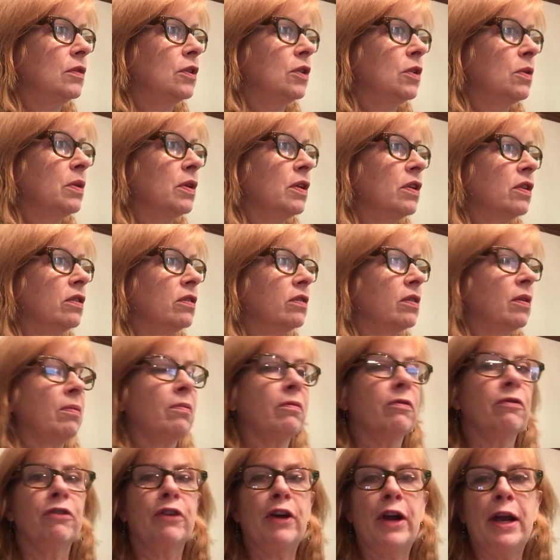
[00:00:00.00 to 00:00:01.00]
doing
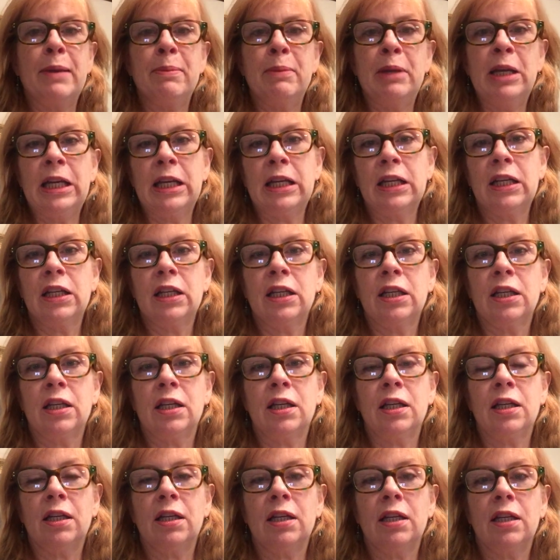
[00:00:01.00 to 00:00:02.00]
some framing,
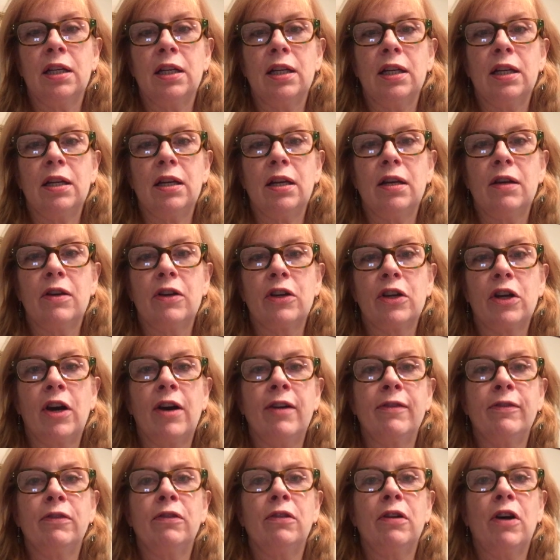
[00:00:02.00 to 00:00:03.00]

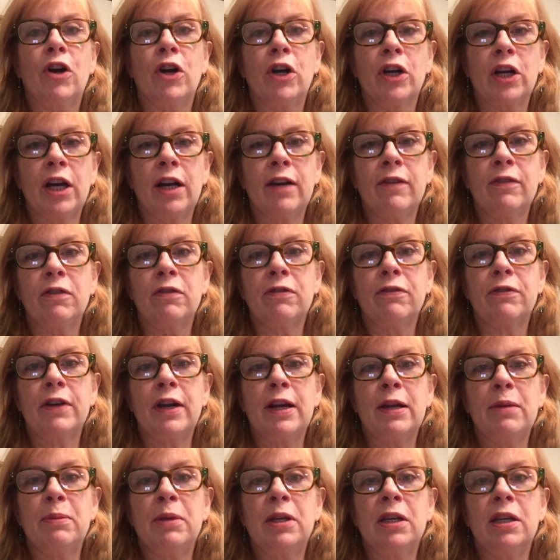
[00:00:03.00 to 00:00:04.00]
archival
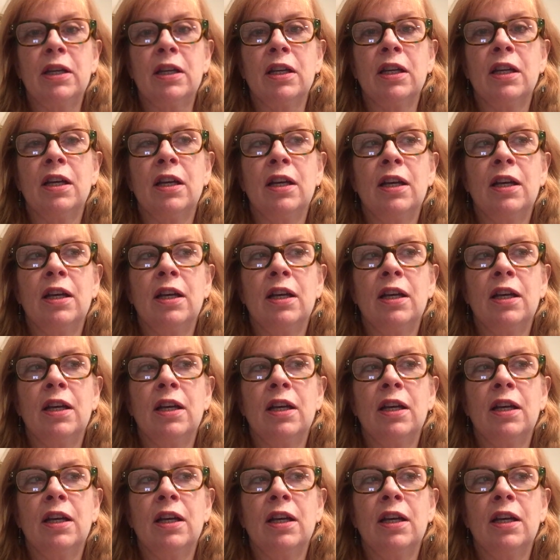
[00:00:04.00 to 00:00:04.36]
framing.